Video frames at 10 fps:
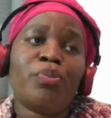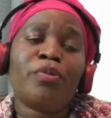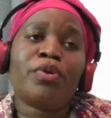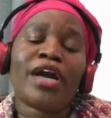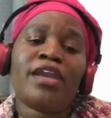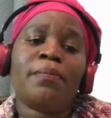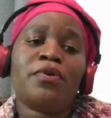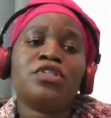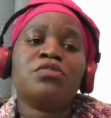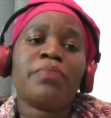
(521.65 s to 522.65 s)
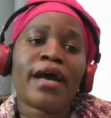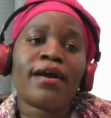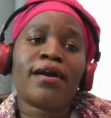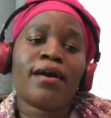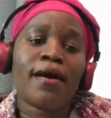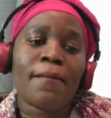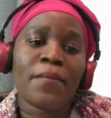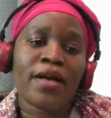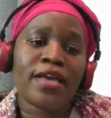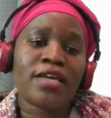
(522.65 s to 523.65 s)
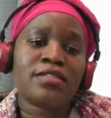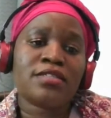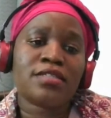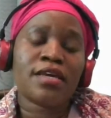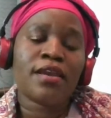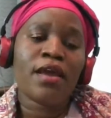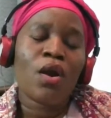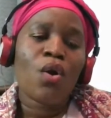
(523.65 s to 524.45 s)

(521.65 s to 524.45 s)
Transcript: people kind of push back against it.